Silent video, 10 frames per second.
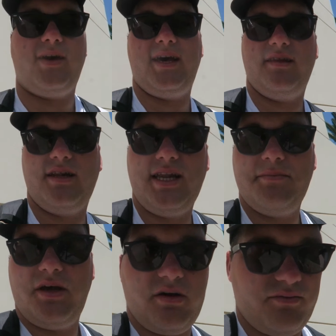hit the
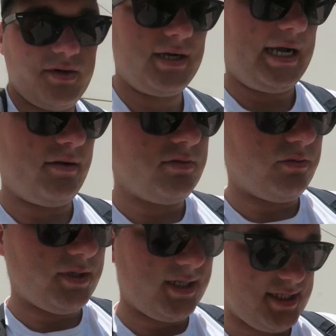limit of what, how
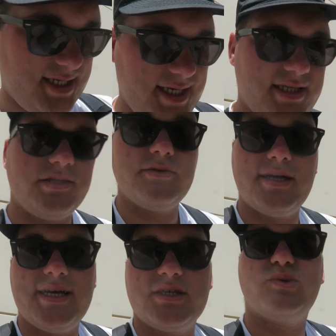long we can stay into
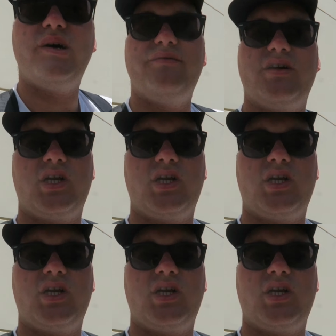it. It's 12